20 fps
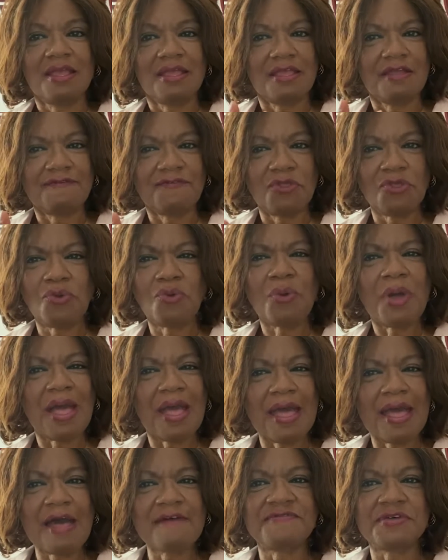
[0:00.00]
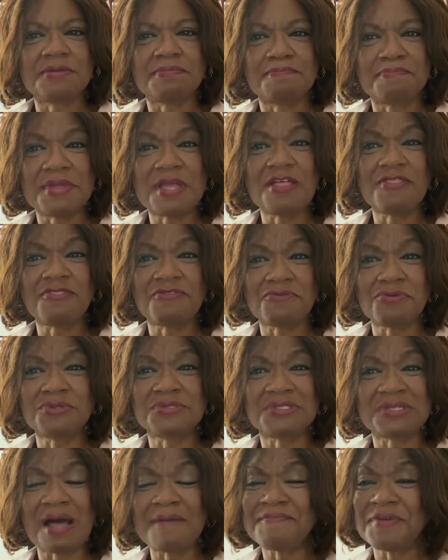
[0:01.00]
if you haven't been through
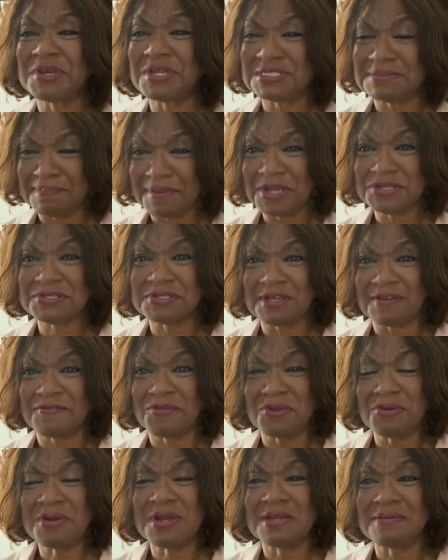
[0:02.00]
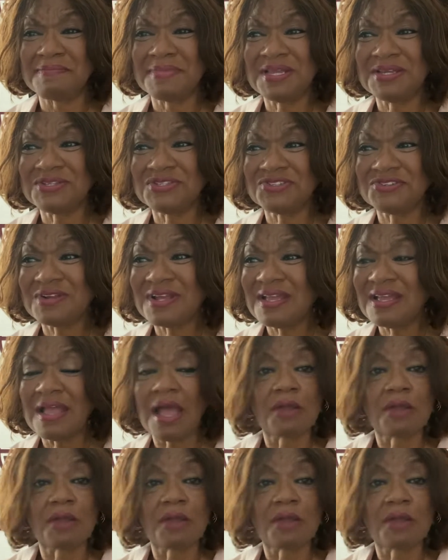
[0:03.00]
something, especially if you're in ministry,